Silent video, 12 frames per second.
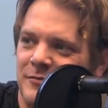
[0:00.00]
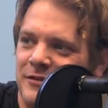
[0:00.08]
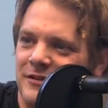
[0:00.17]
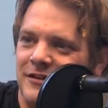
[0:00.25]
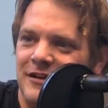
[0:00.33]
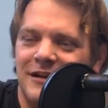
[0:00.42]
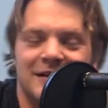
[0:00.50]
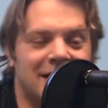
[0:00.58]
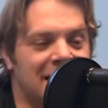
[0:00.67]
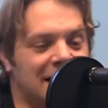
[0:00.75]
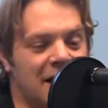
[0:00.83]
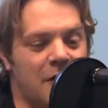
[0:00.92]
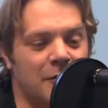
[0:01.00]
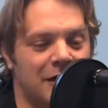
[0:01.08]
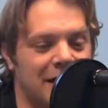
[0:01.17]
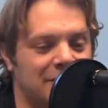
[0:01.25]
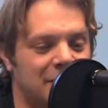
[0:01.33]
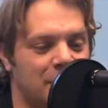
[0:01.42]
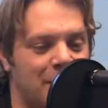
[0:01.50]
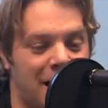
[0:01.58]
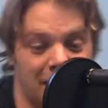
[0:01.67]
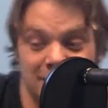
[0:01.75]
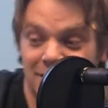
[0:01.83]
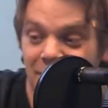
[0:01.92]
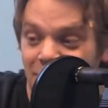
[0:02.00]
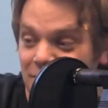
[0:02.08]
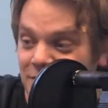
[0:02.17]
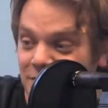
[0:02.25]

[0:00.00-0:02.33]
something. Dang it! Now I'm gonna have to go back. I can tell you the